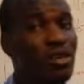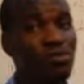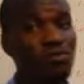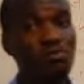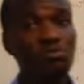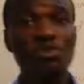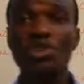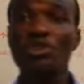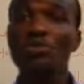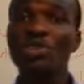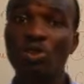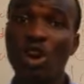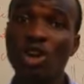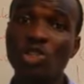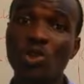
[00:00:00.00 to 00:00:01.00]

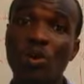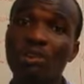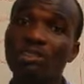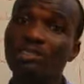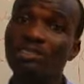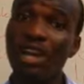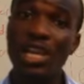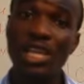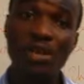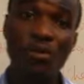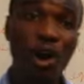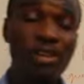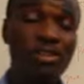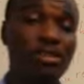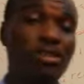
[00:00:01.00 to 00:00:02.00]
will also
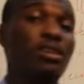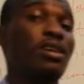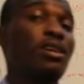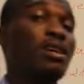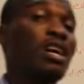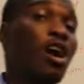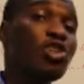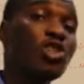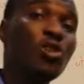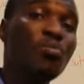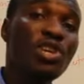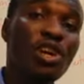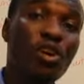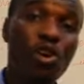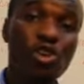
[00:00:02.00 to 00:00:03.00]
can also
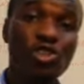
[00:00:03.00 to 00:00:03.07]
be